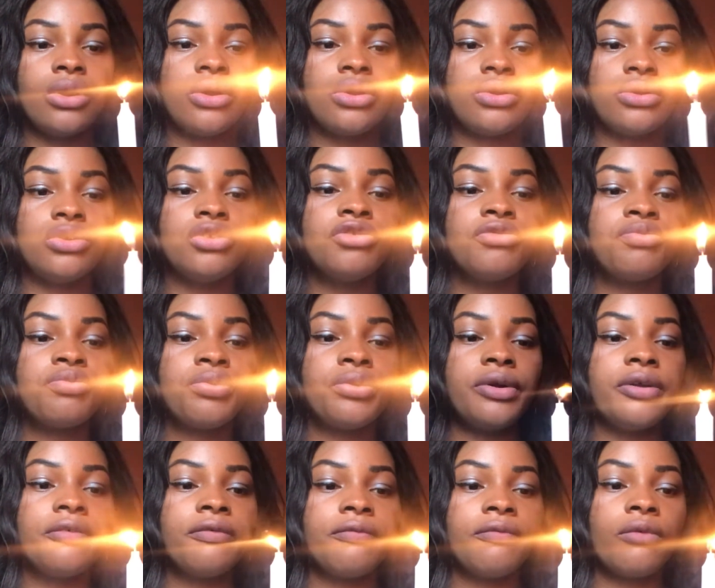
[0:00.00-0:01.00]
you
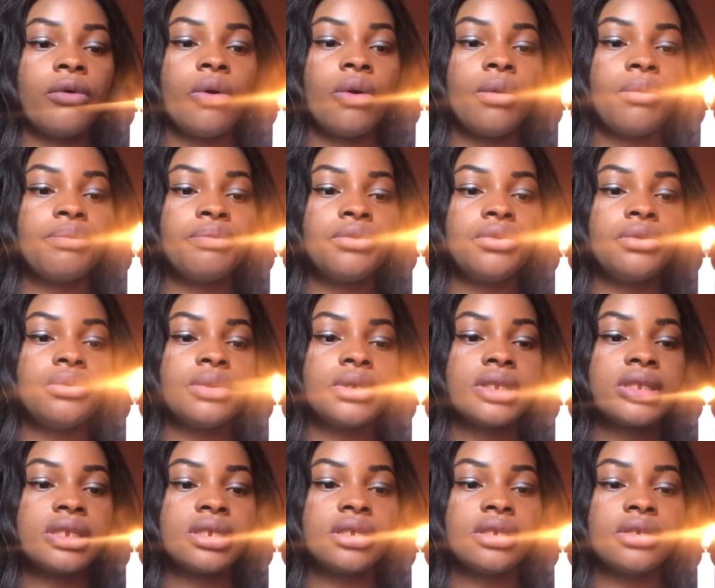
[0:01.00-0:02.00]
pray for
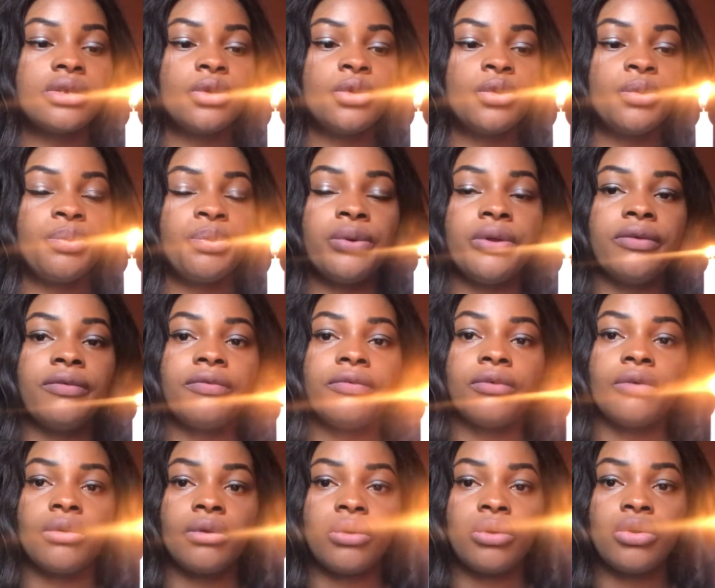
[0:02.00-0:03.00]
purity, you pray
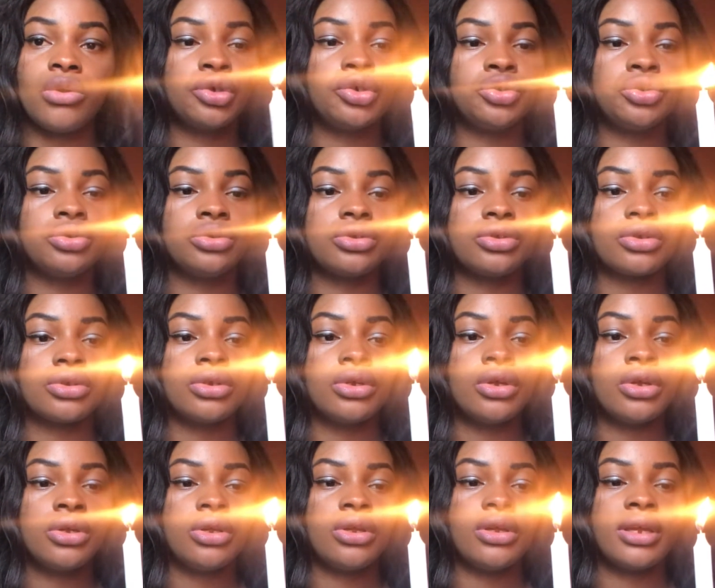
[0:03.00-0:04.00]
for truth.
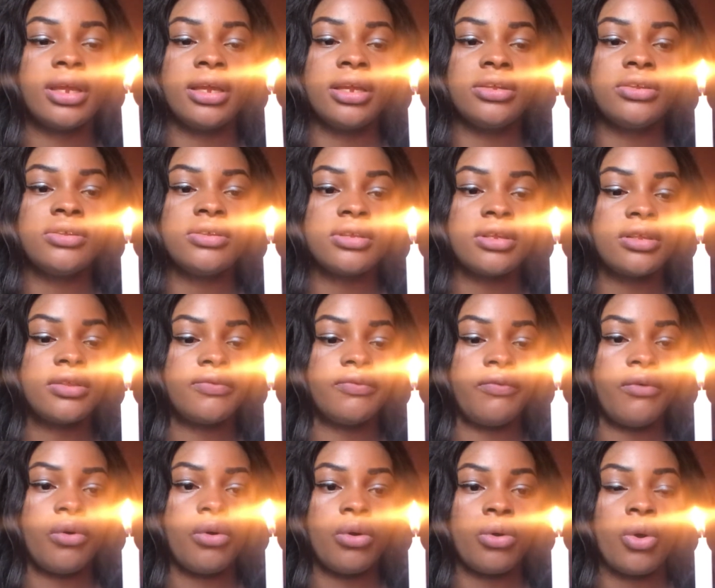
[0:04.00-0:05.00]
You can use it
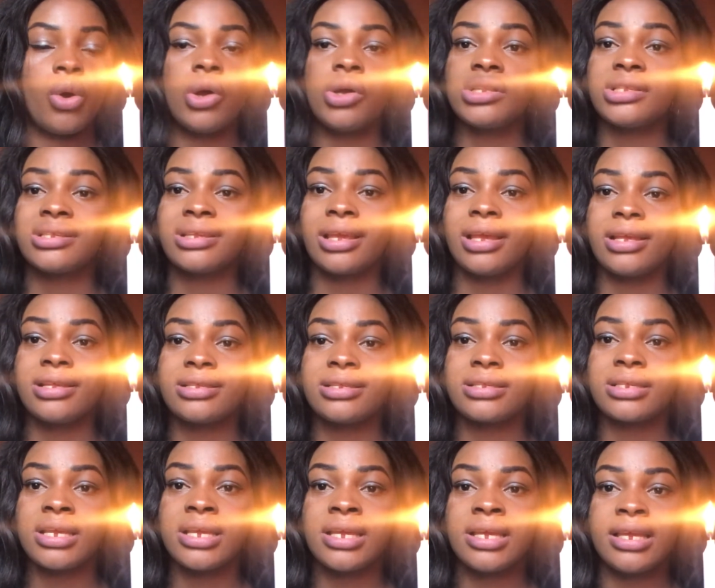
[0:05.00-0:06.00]
for court
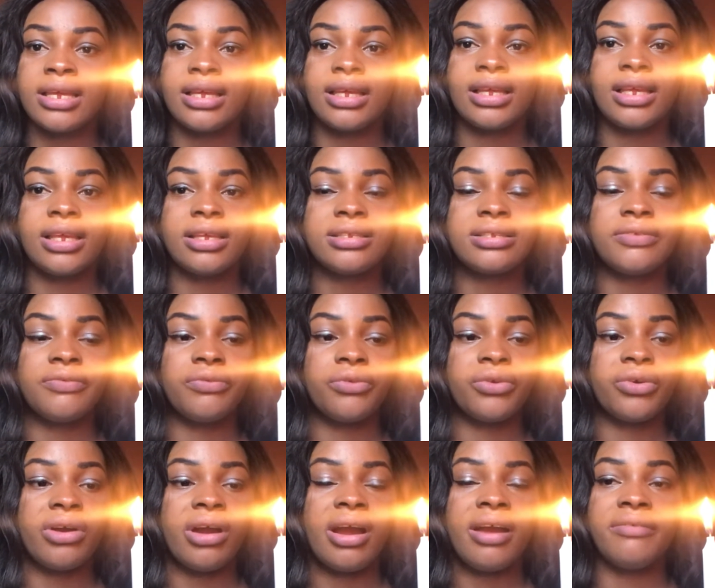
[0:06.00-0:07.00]
case, in case if
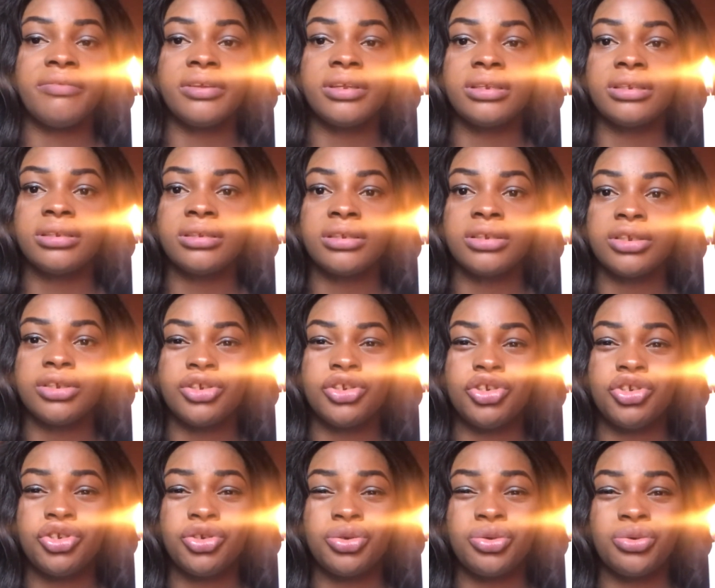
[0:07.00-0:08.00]
you're having
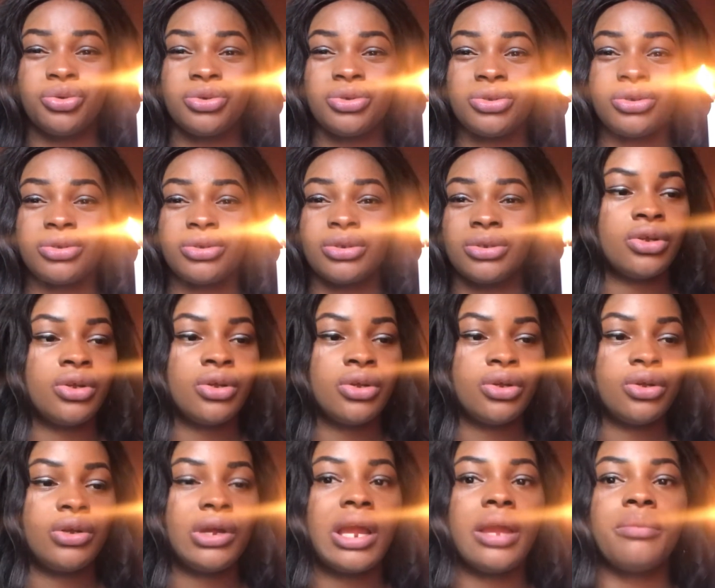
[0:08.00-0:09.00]
issues.
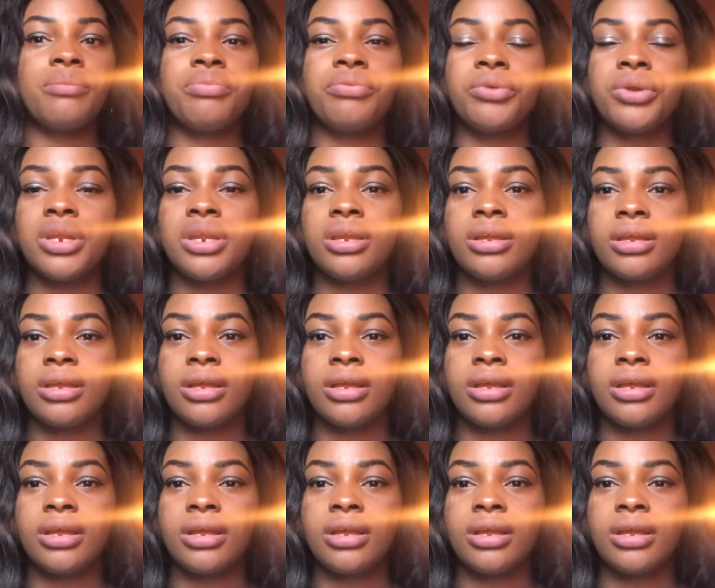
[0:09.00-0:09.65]
You can pray